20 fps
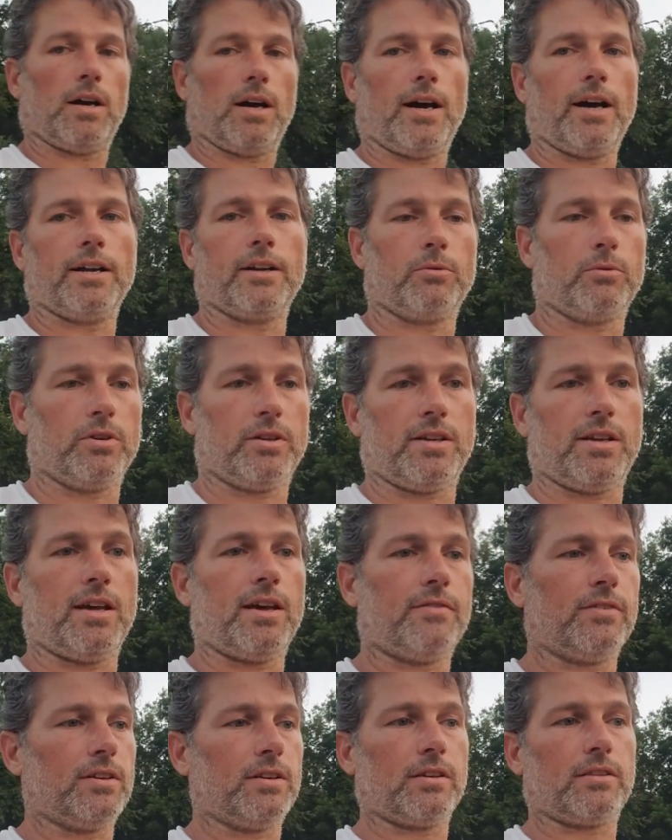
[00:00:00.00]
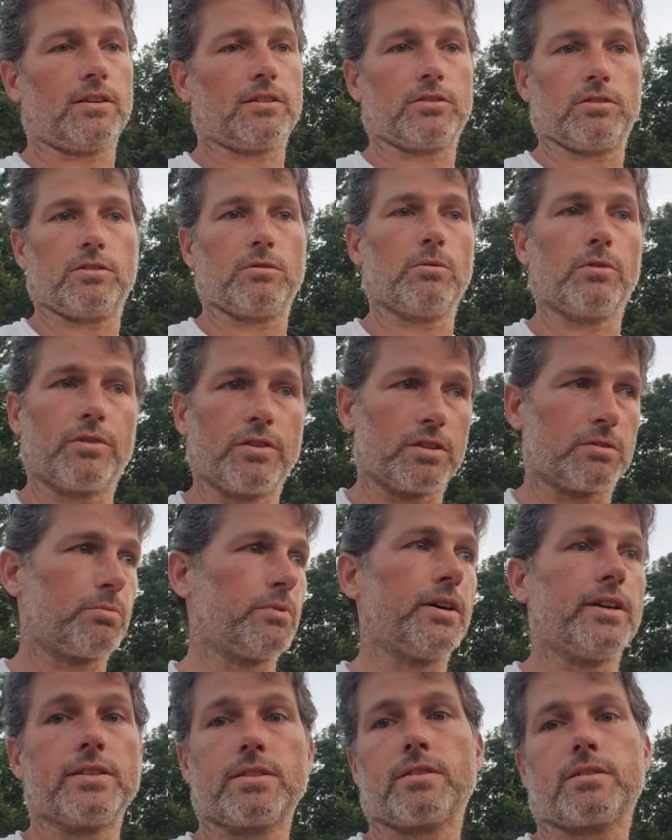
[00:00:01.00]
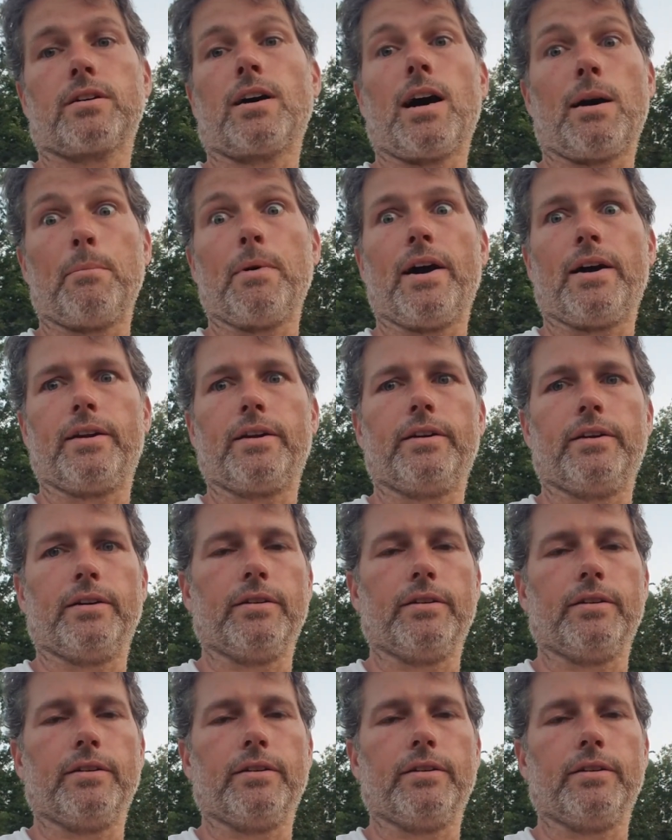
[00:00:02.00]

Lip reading: I don't want to have anything to do with this place. I'm out of here.